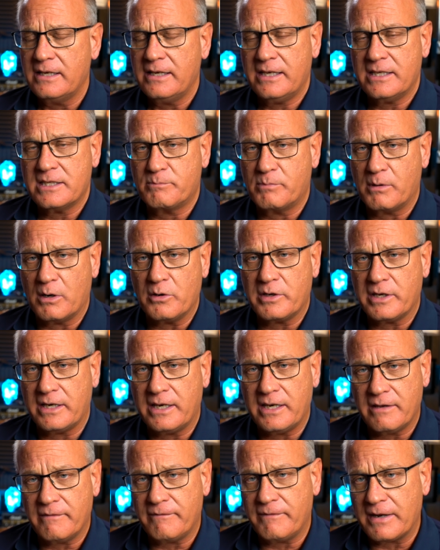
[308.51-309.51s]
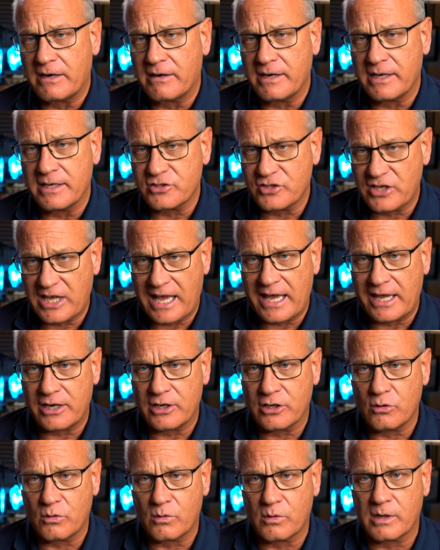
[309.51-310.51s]
It's broken into various
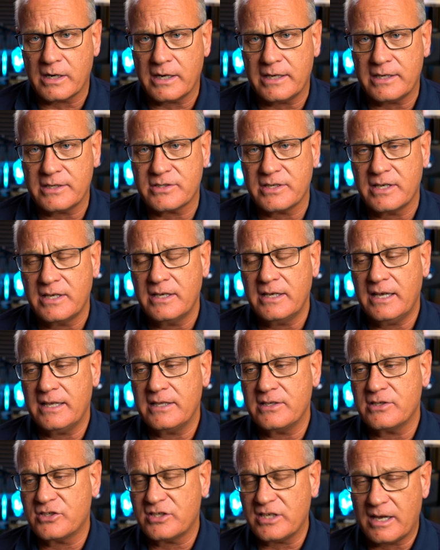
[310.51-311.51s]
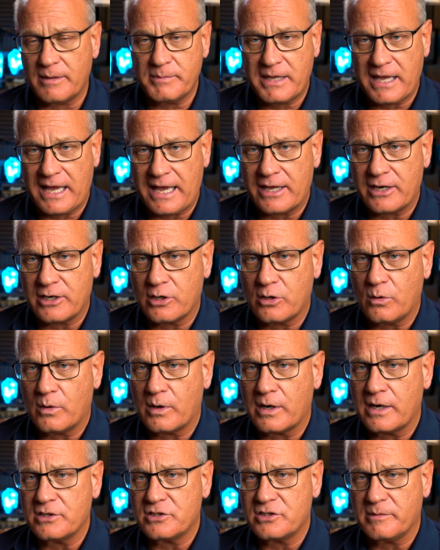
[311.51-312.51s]
categories and
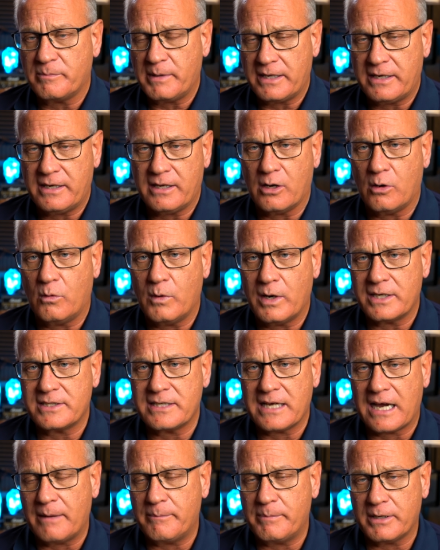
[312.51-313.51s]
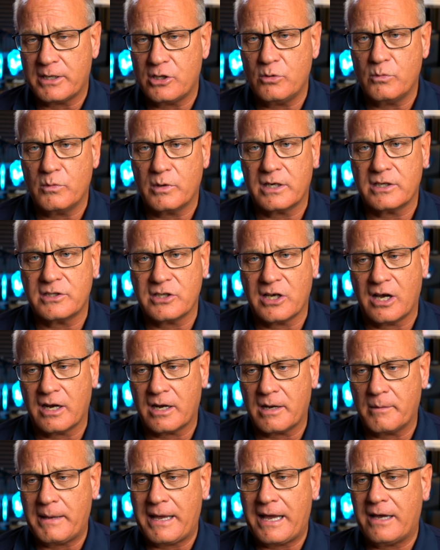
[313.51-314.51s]
subcategories depending on what topic you want to
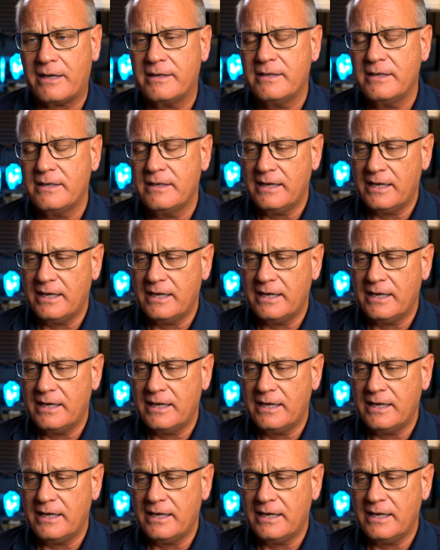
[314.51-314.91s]
talk about.